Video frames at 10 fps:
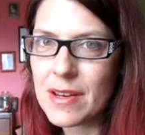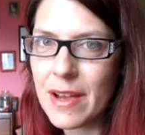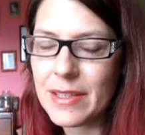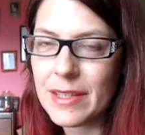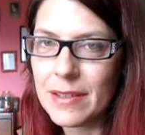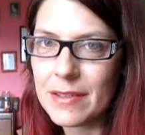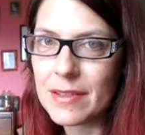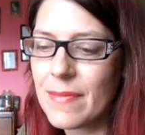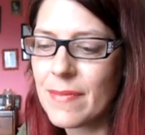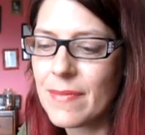in high
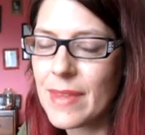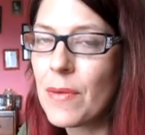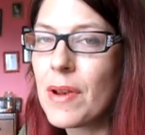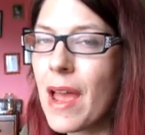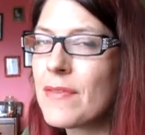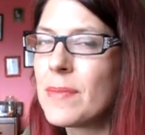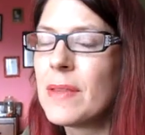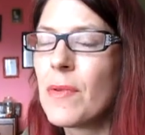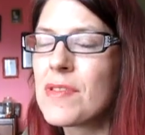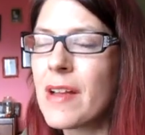heels. That would have to be
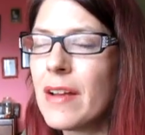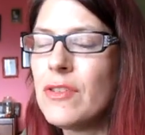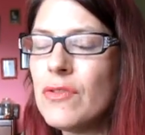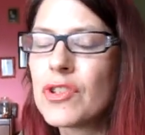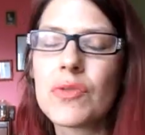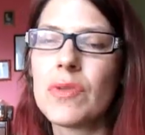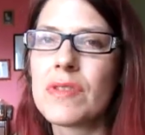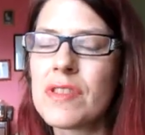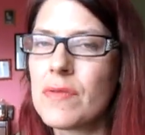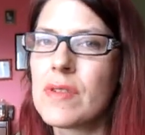the most
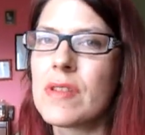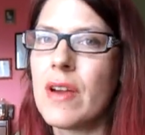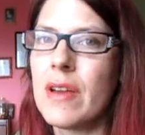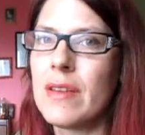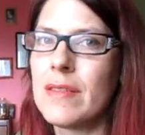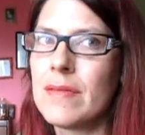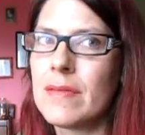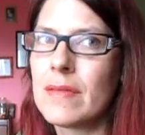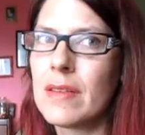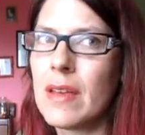unusual suicide
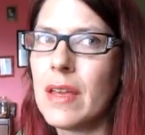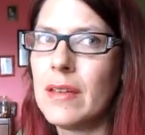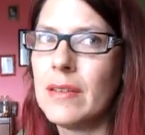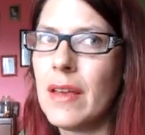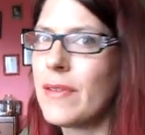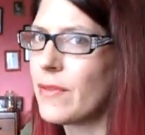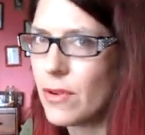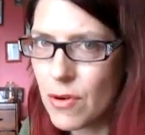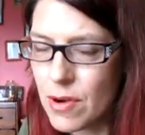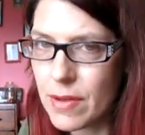I have
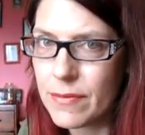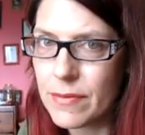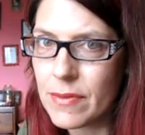ever heard of.